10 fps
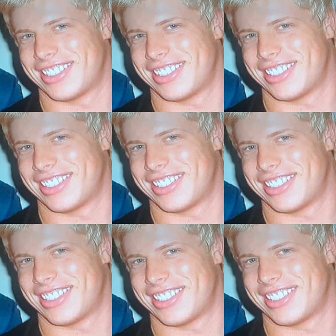He gave
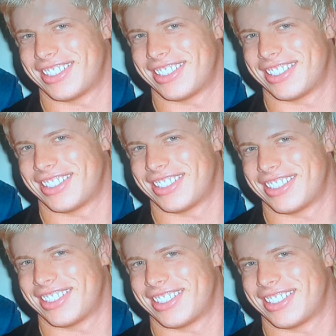up the
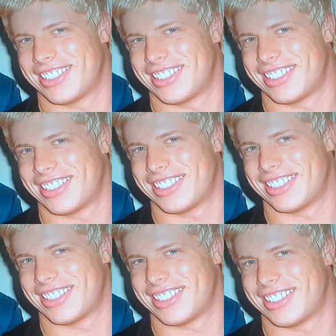location
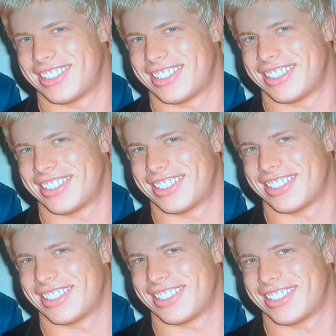
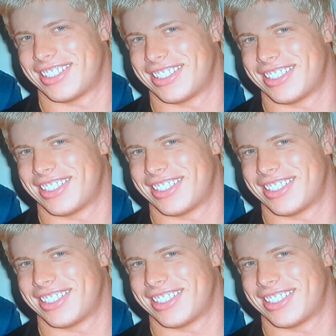of Matthew's